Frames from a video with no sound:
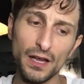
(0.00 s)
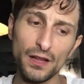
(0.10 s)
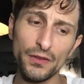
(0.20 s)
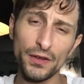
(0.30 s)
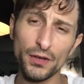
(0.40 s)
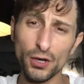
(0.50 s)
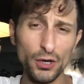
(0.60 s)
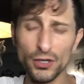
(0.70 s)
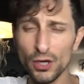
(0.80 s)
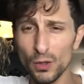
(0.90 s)
The
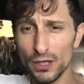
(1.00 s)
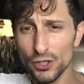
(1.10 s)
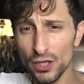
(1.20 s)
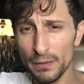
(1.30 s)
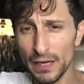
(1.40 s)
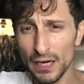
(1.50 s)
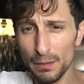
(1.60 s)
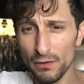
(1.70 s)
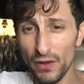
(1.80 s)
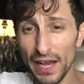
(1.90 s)
current coalition made up
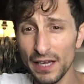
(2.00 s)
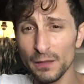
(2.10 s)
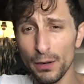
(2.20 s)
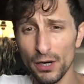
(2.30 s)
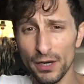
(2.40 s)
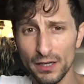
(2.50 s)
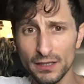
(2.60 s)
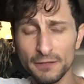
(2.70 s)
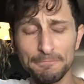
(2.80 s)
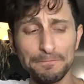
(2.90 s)
of 8 parties,